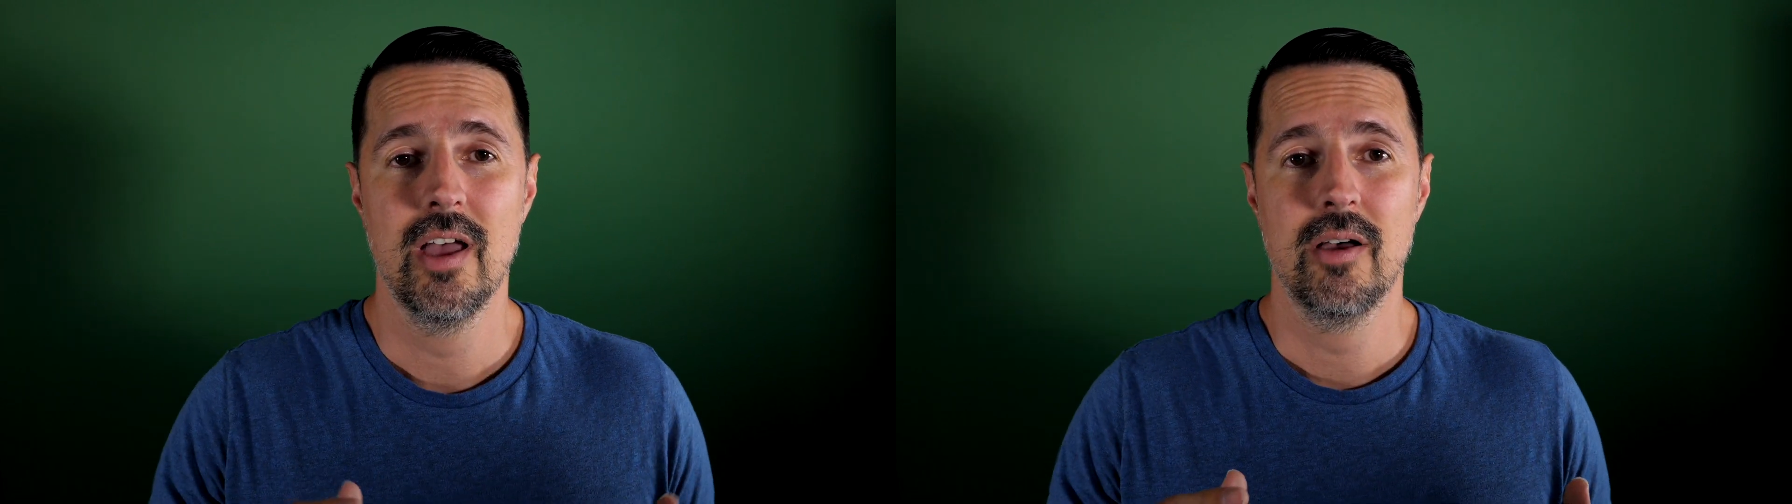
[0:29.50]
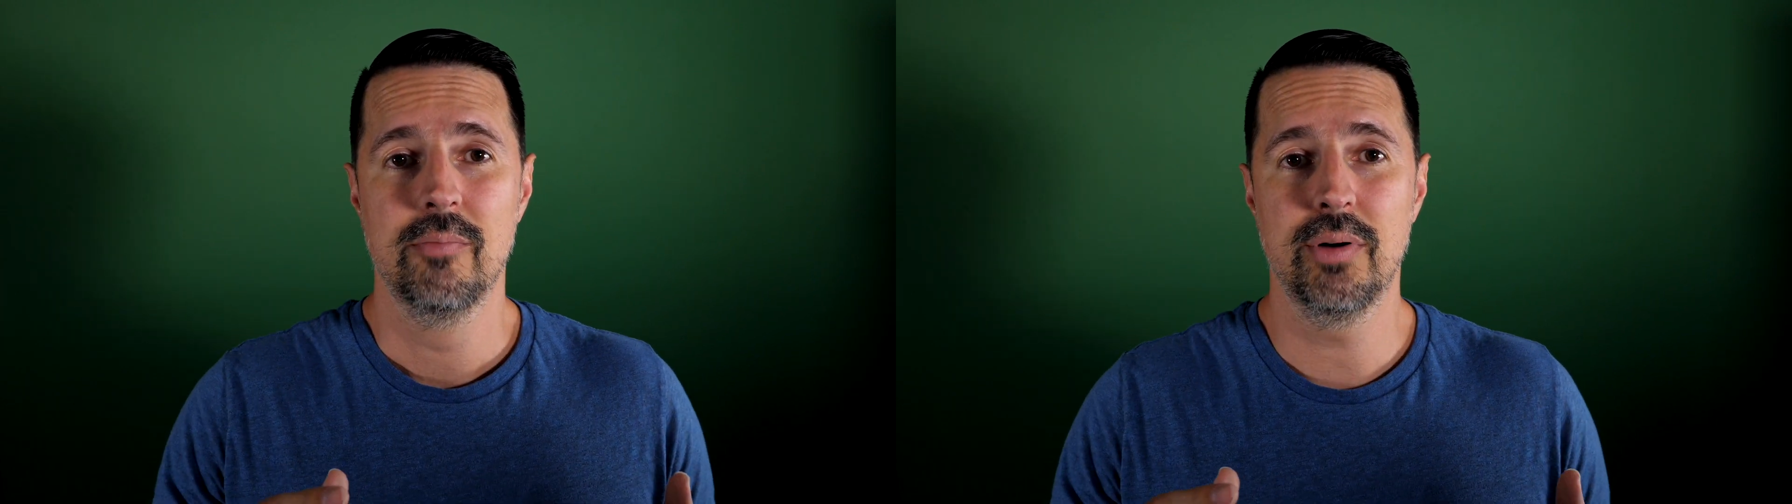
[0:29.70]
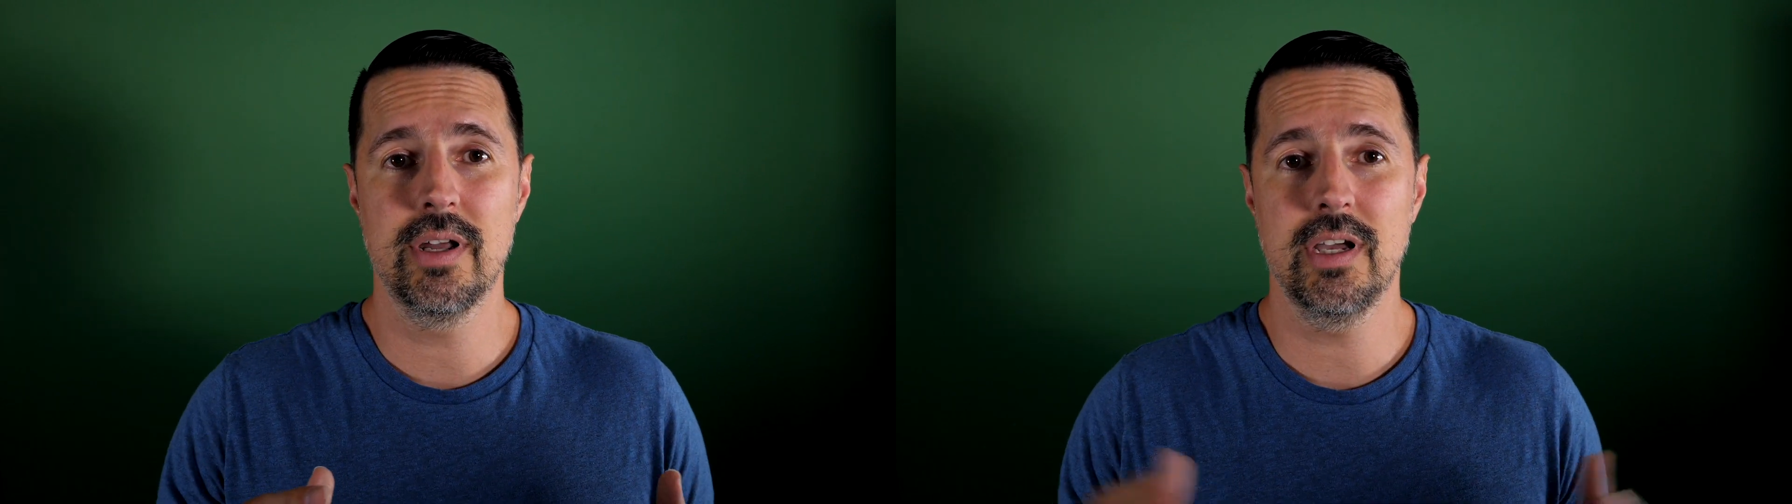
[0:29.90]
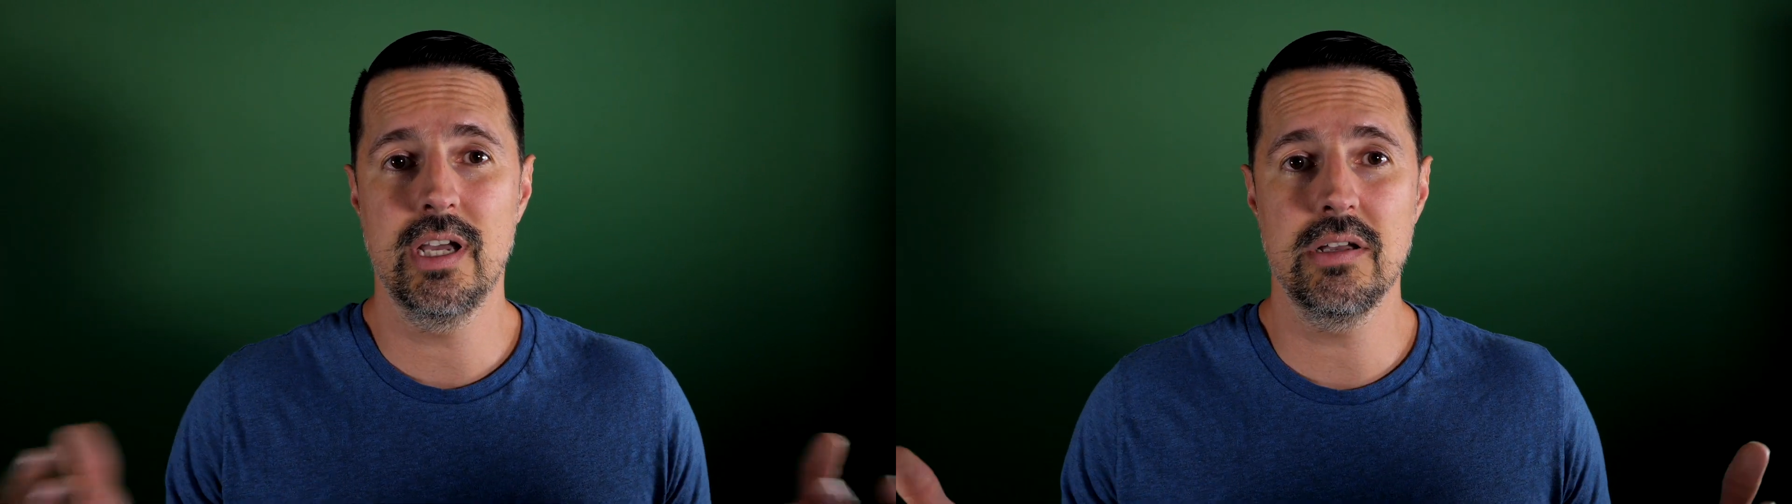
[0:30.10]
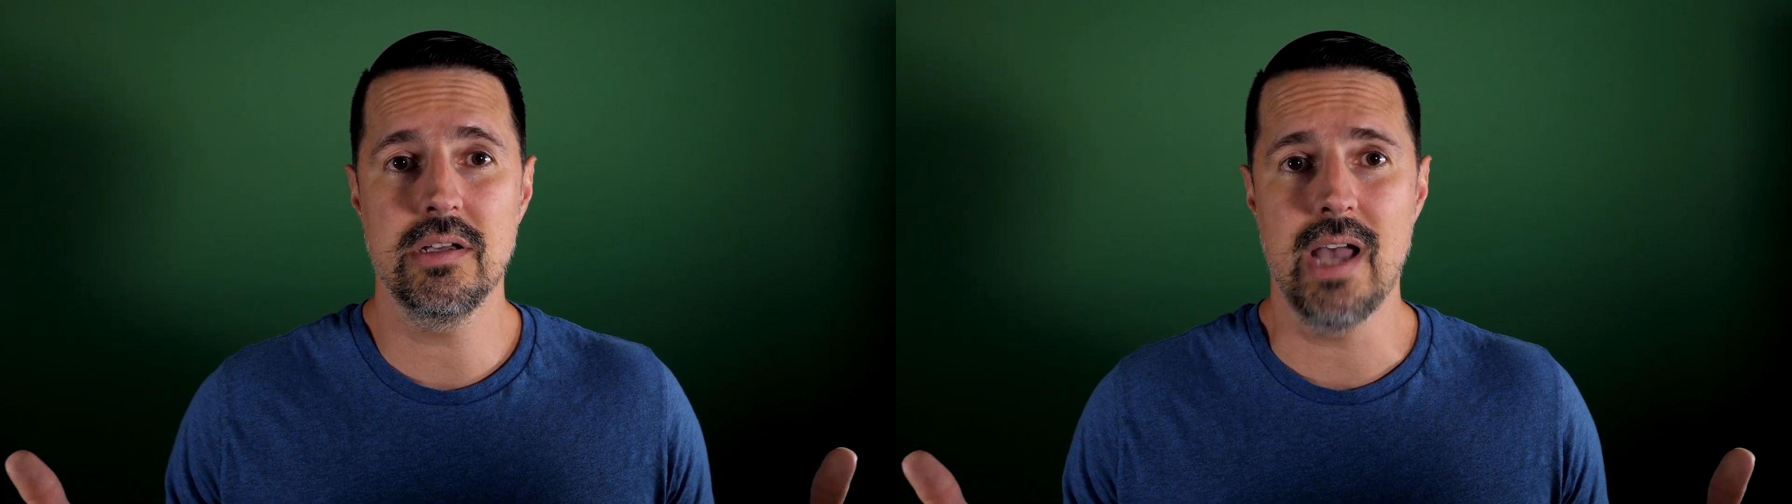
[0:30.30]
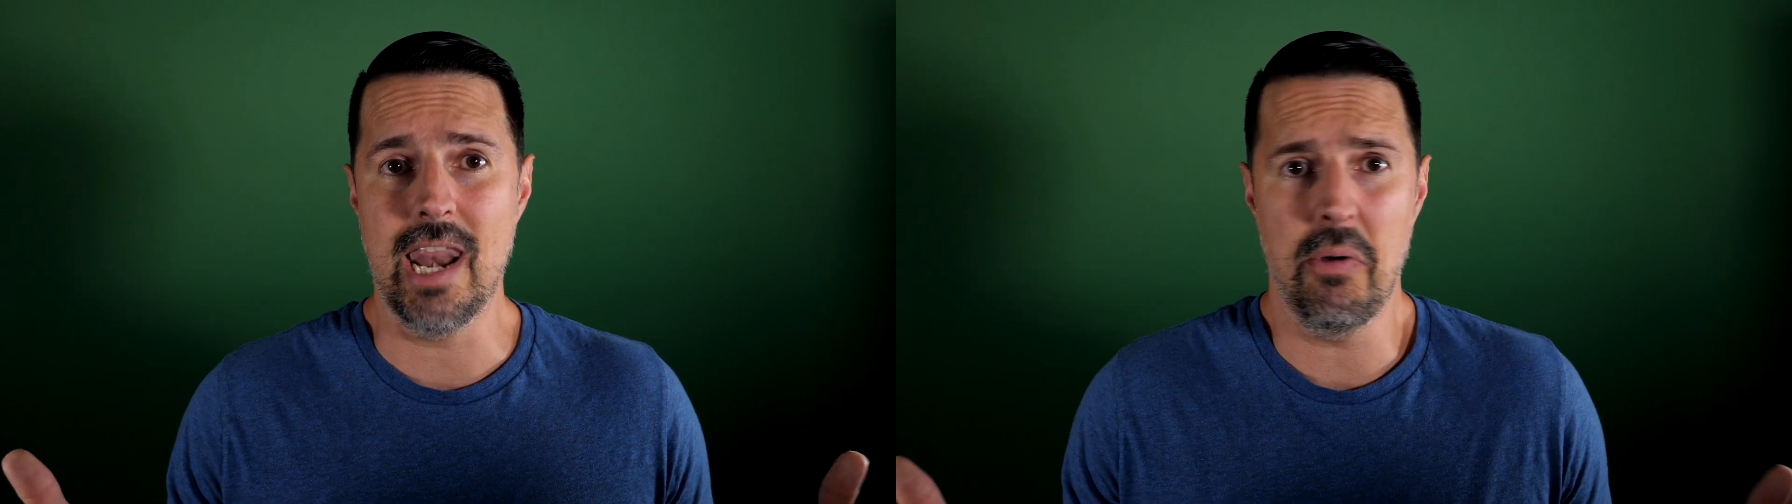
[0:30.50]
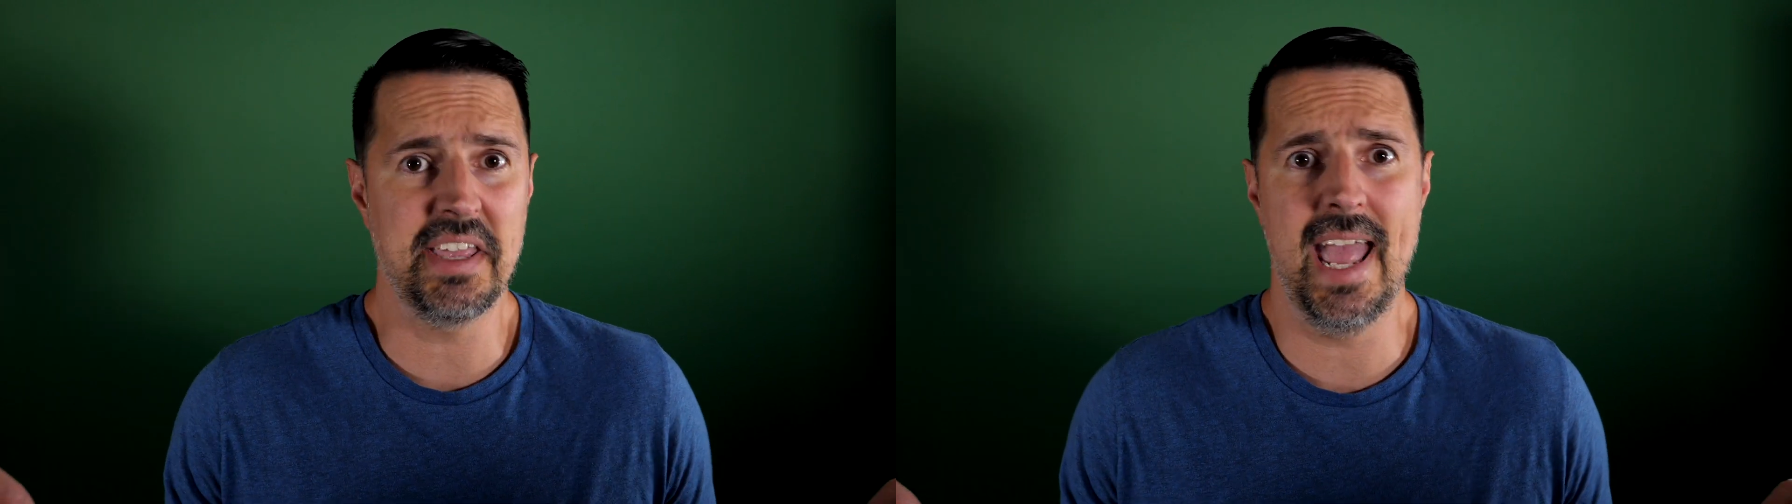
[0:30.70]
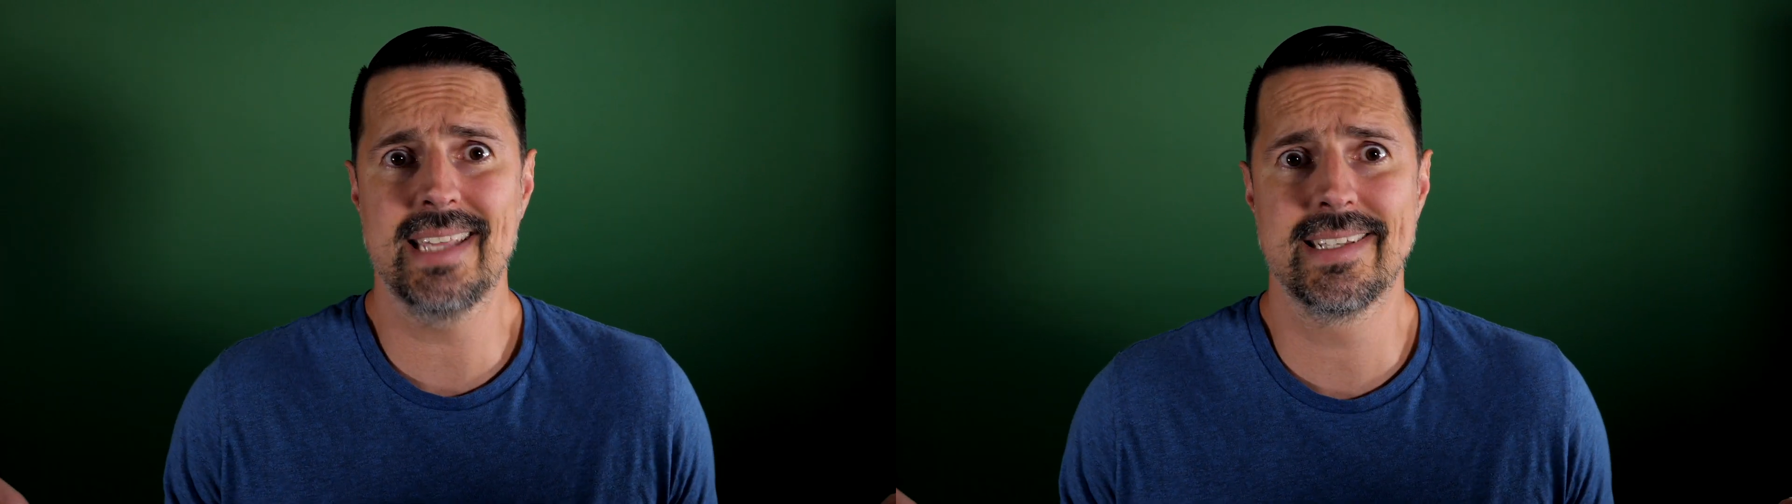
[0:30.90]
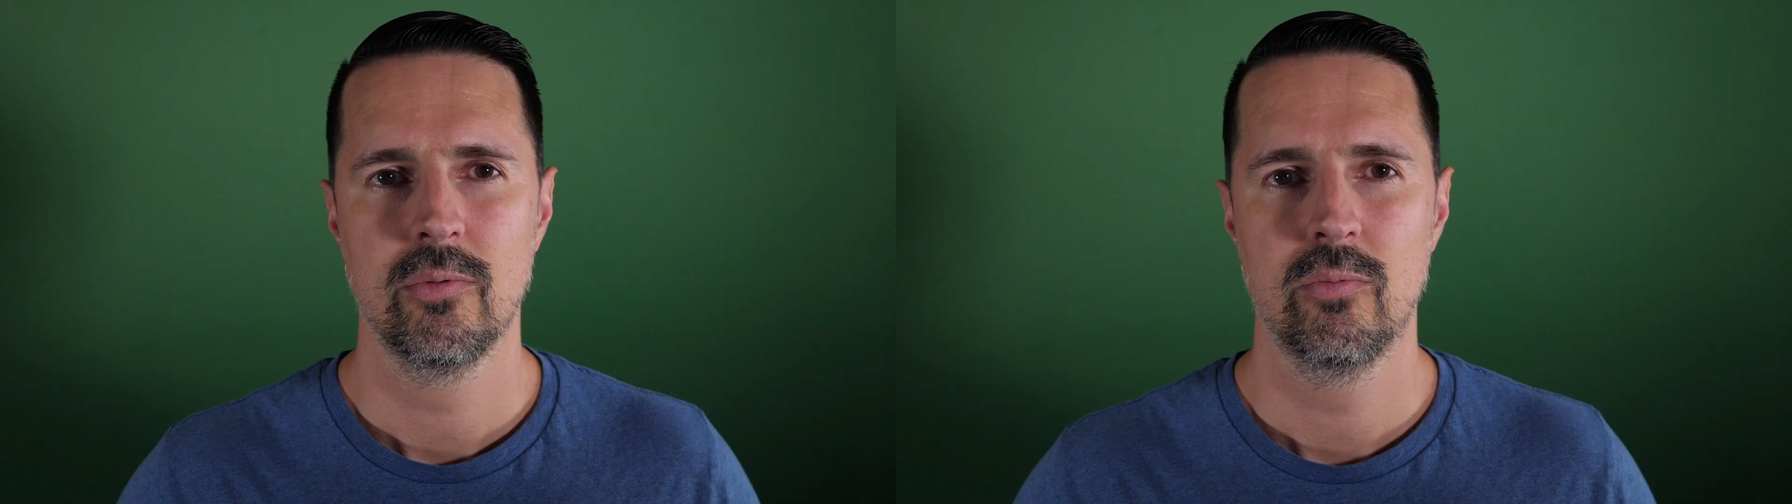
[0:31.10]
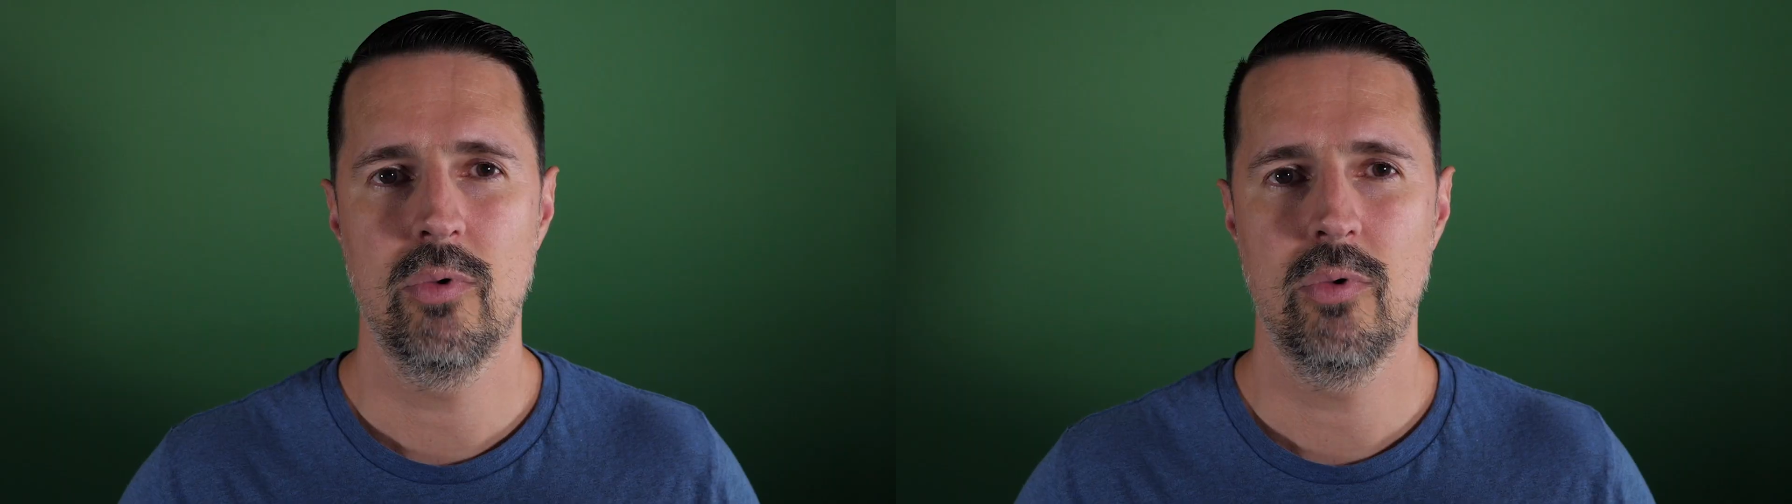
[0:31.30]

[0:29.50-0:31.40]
But uh, how do I cancel it?